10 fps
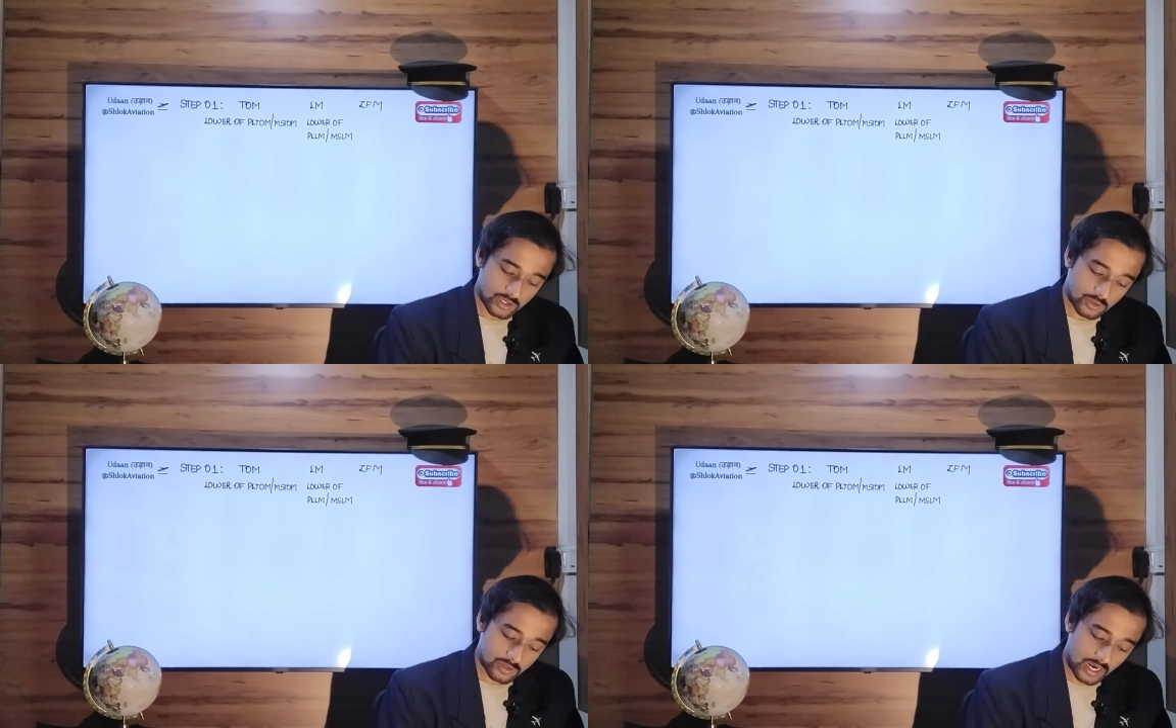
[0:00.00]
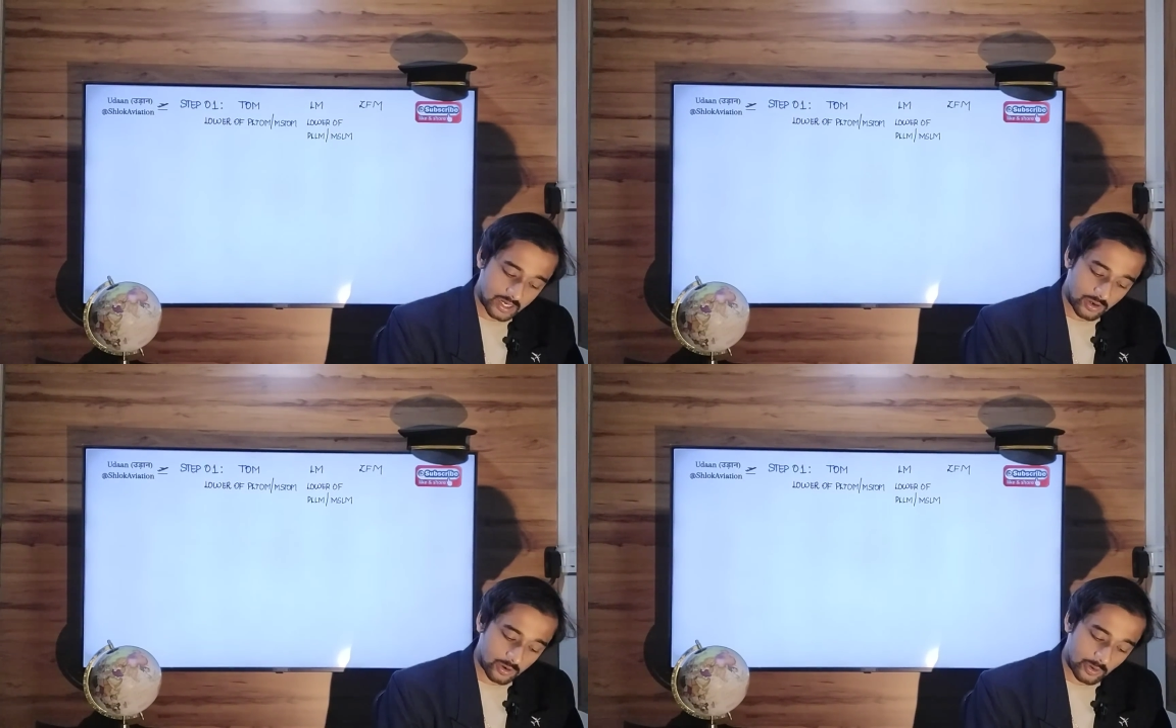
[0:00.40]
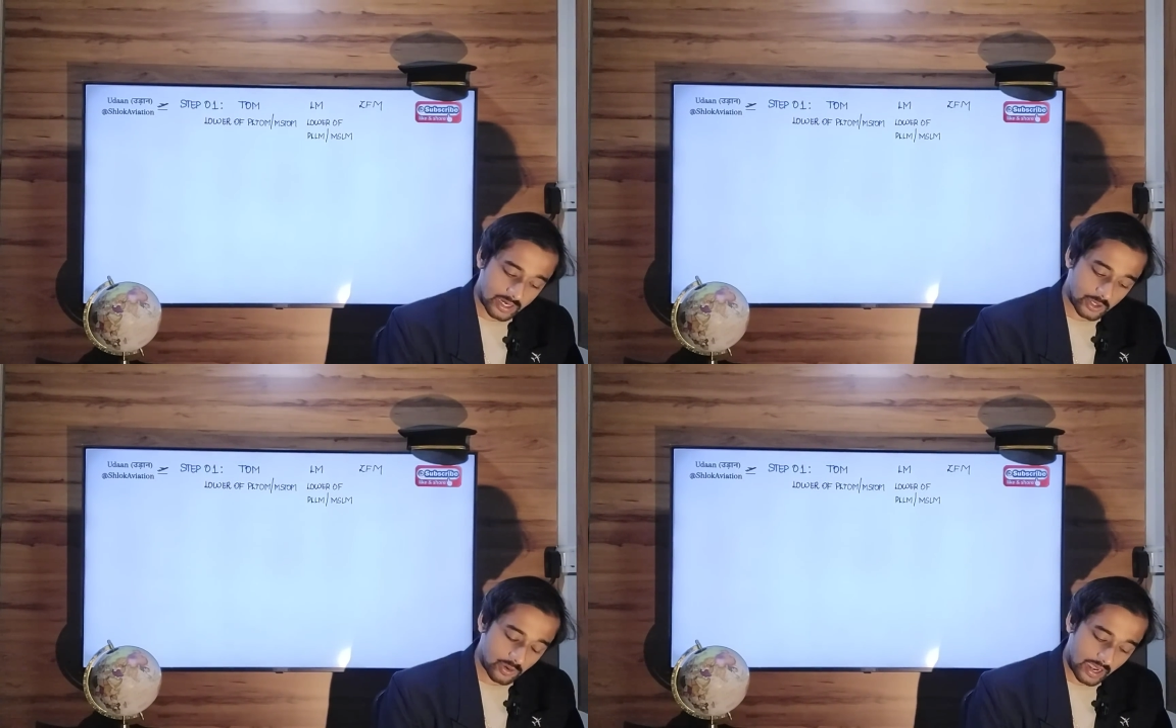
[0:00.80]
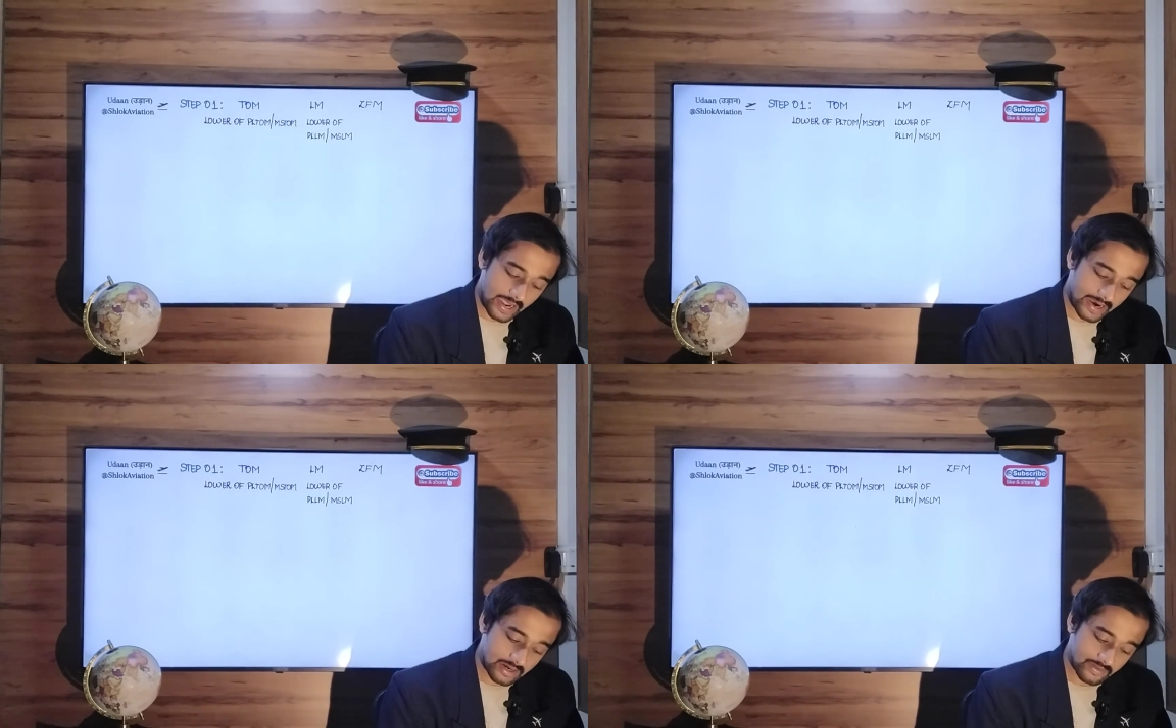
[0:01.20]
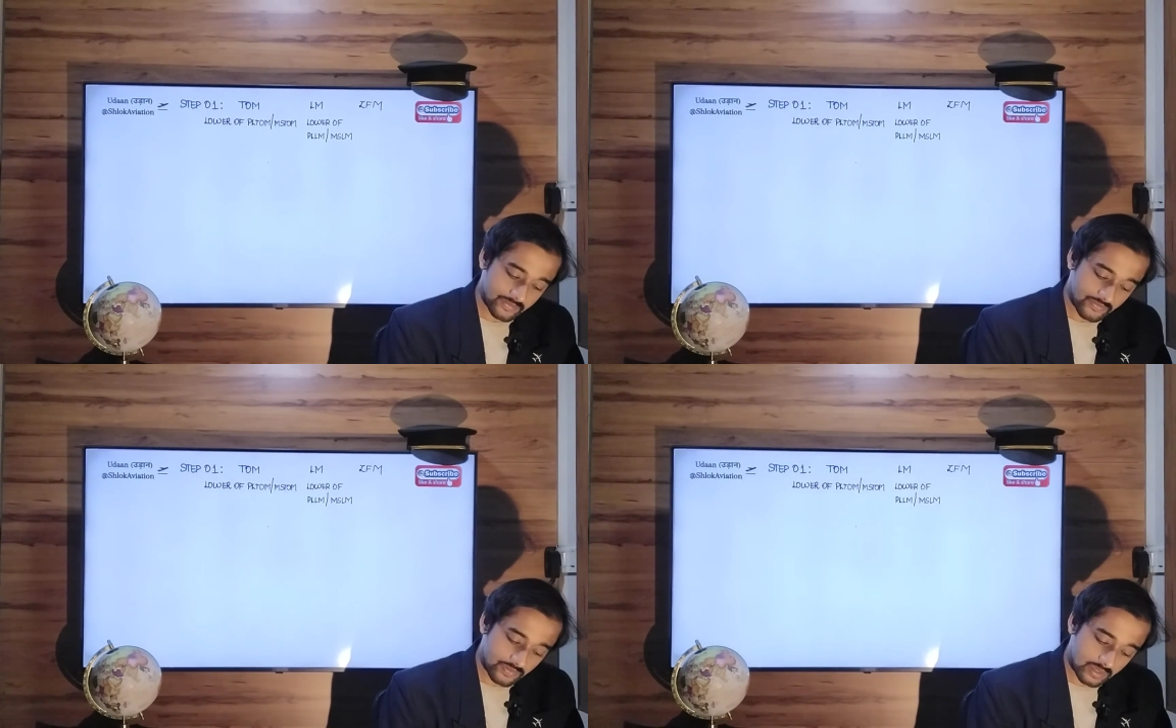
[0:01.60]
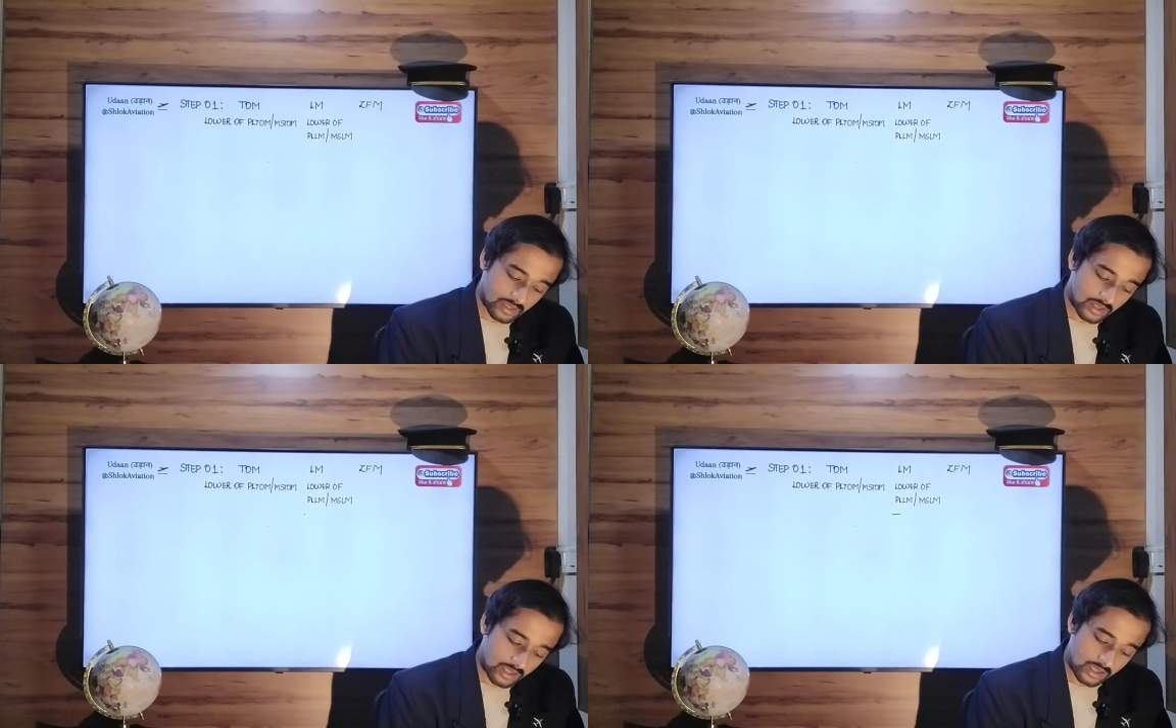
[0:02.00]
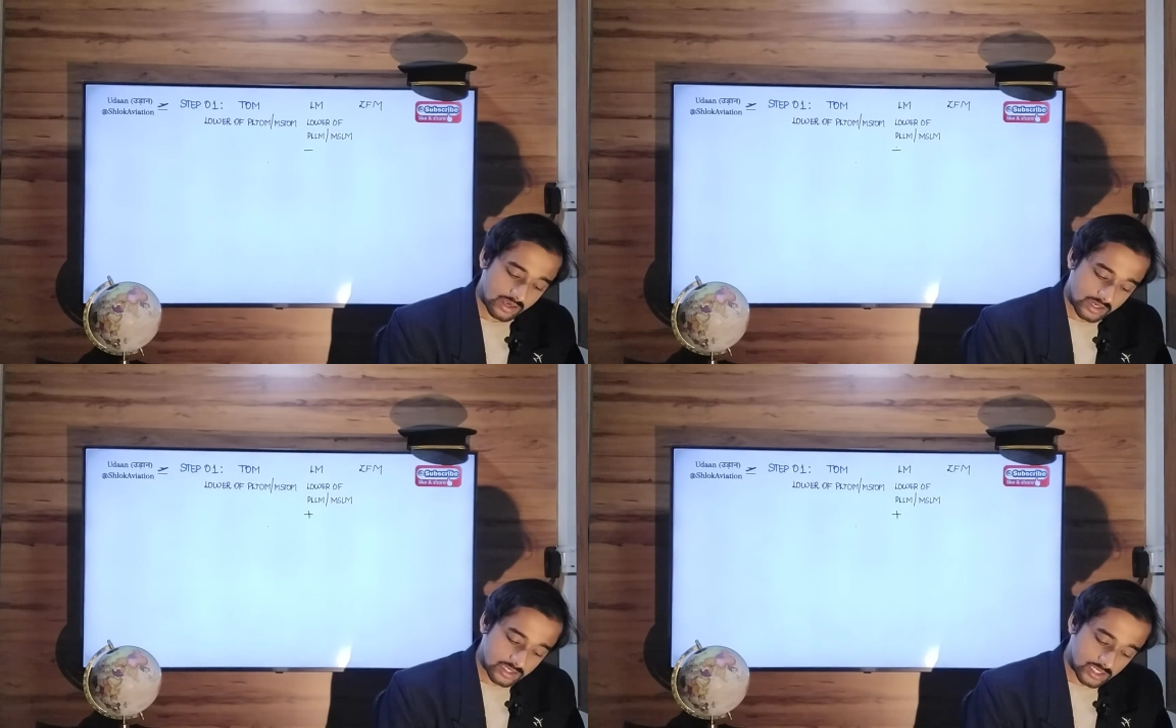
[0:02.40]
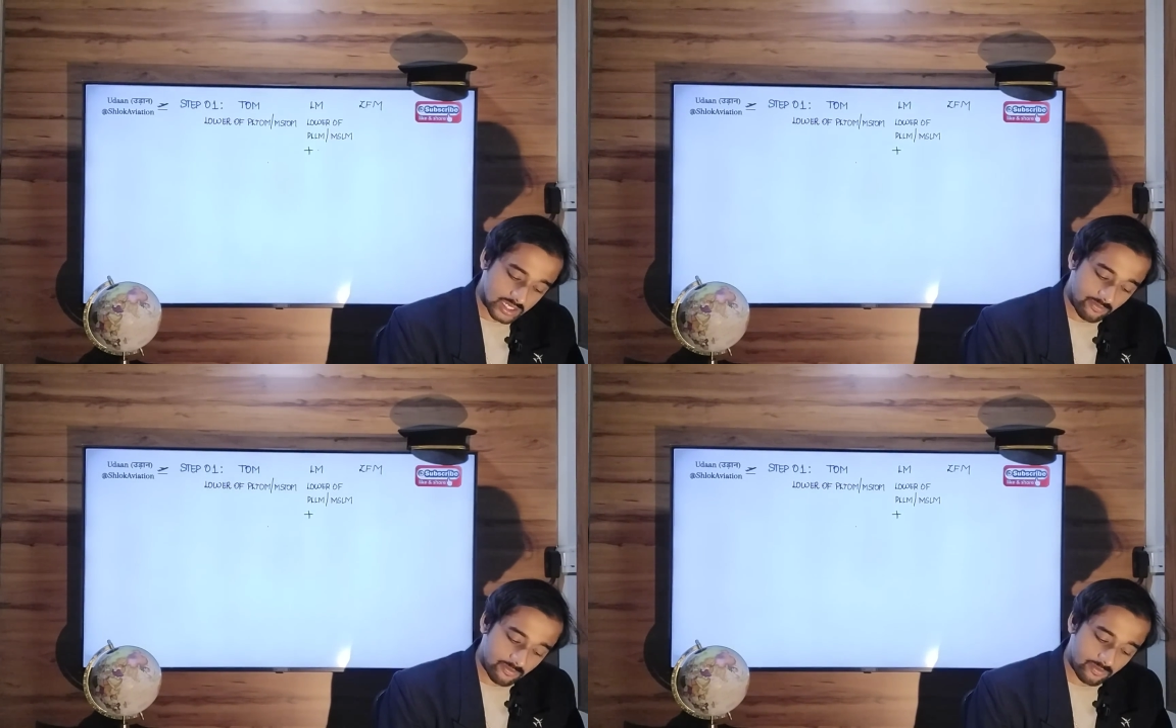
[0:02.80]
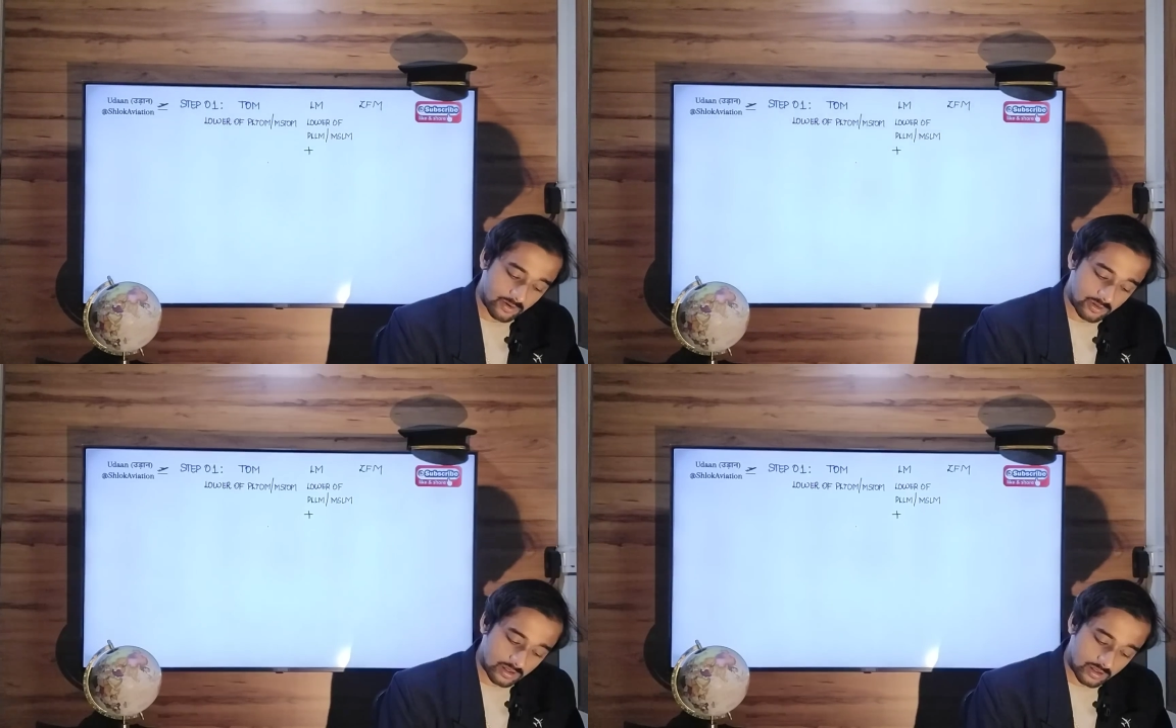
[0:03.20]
To that, you are going to add trip fuel.